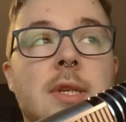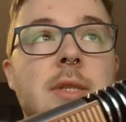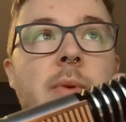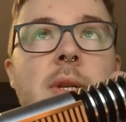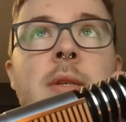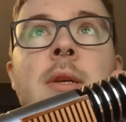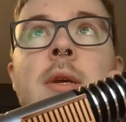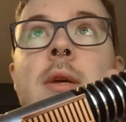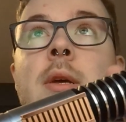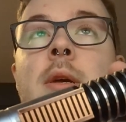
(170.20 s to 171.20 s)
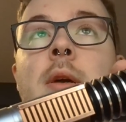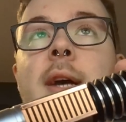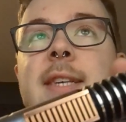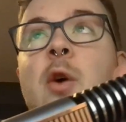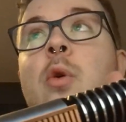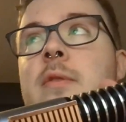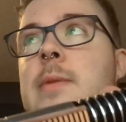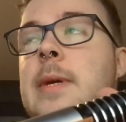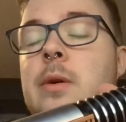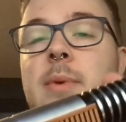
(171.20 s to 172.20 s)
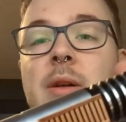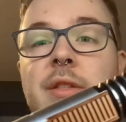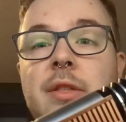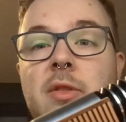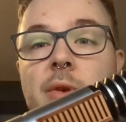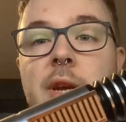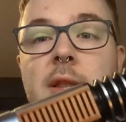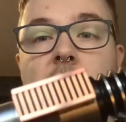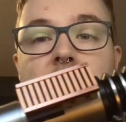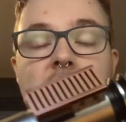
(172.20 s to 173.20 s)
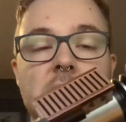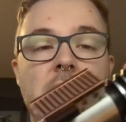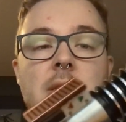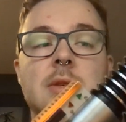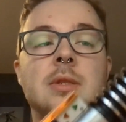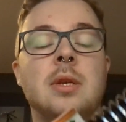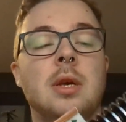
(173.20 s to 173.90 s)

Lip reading: this one, I say all of them, there were about 3 that I could actually use.